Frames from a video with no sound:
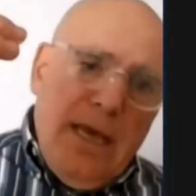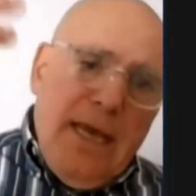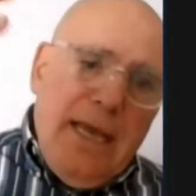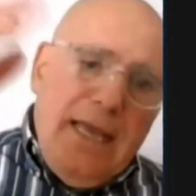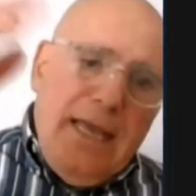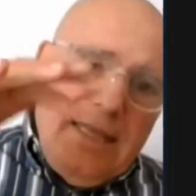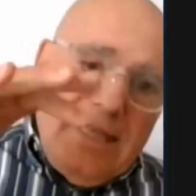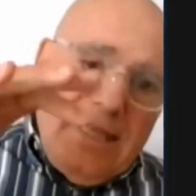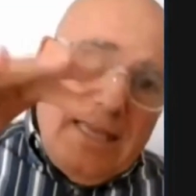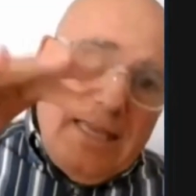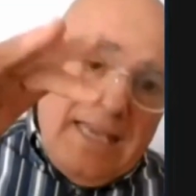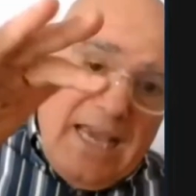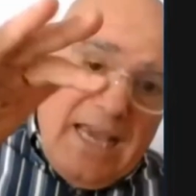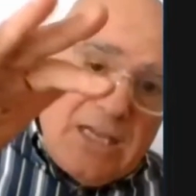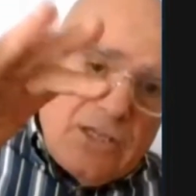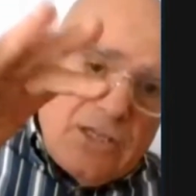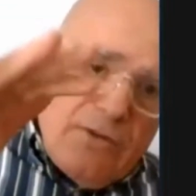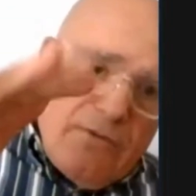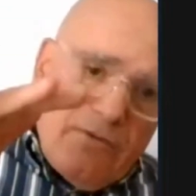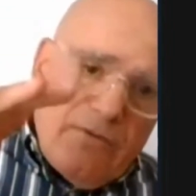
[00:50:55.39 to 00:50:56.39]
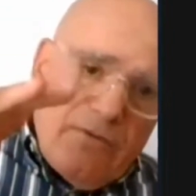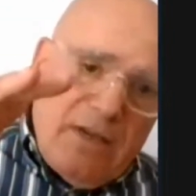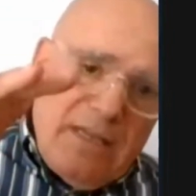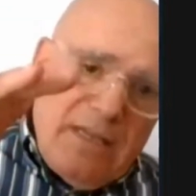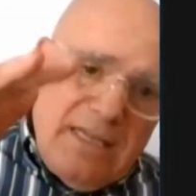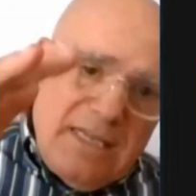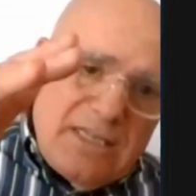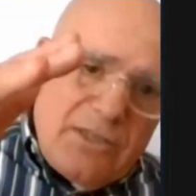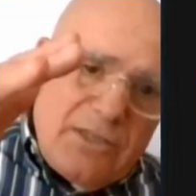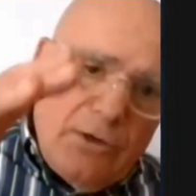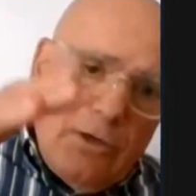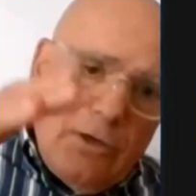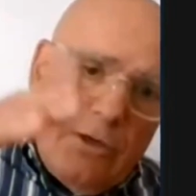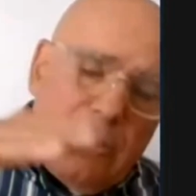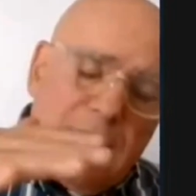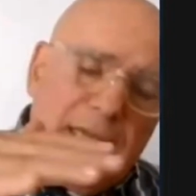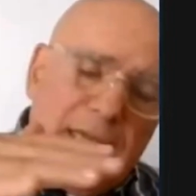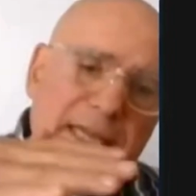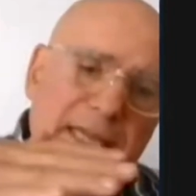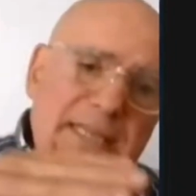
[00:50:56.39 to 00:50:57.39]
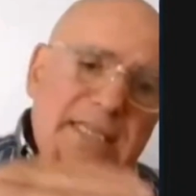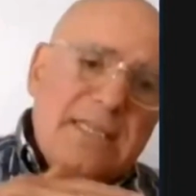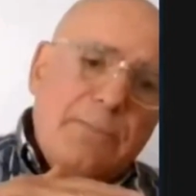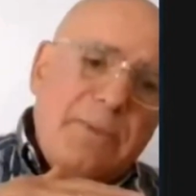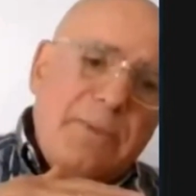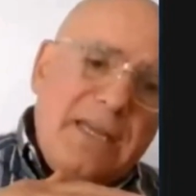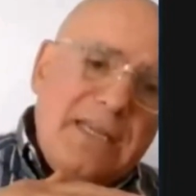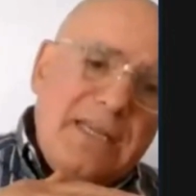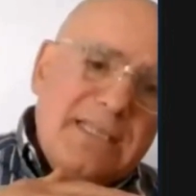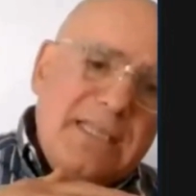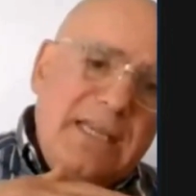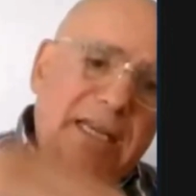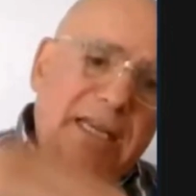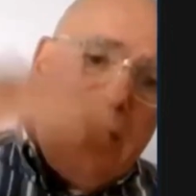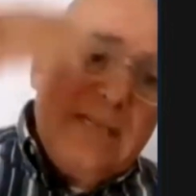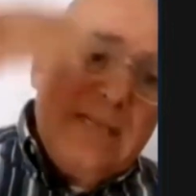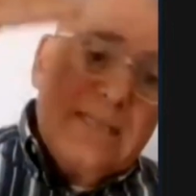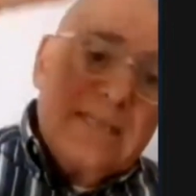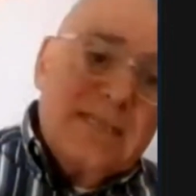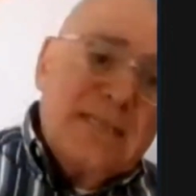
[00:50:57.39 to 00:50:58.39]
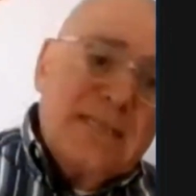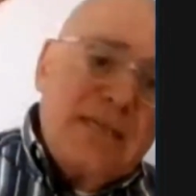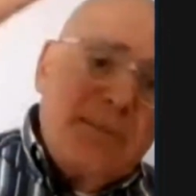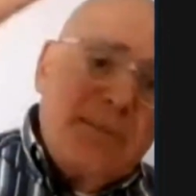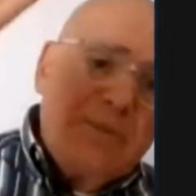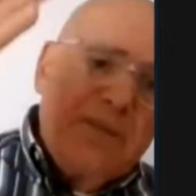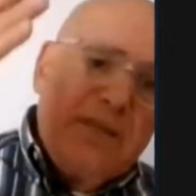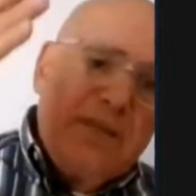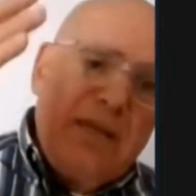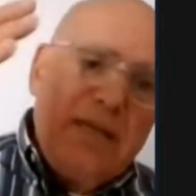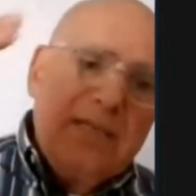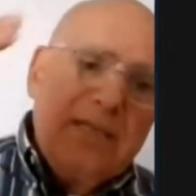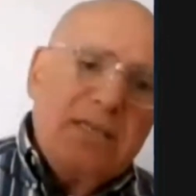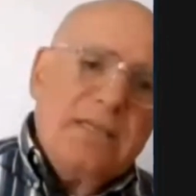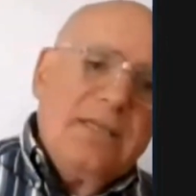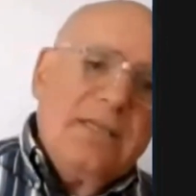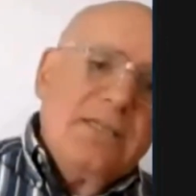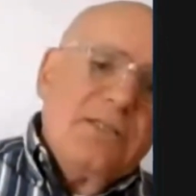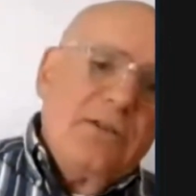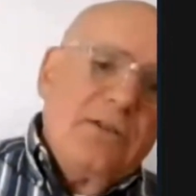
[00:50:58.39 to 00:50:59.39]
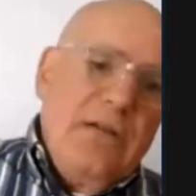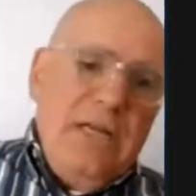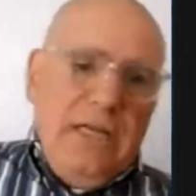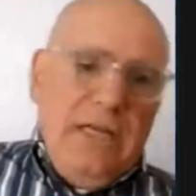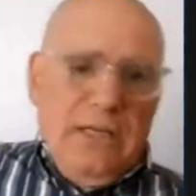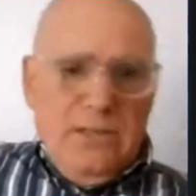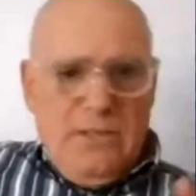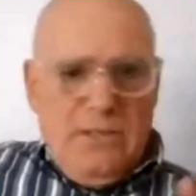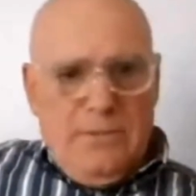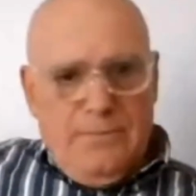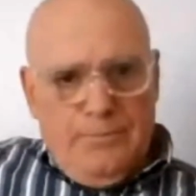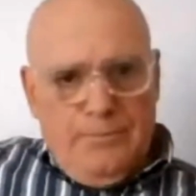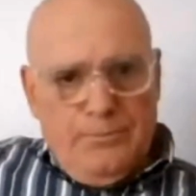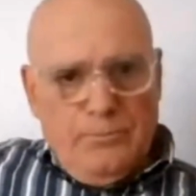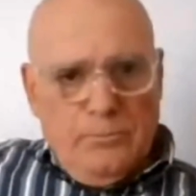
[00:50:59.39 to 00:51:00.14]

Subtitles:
In the case of Israel, it's the Palestinians subsidizing Israelis.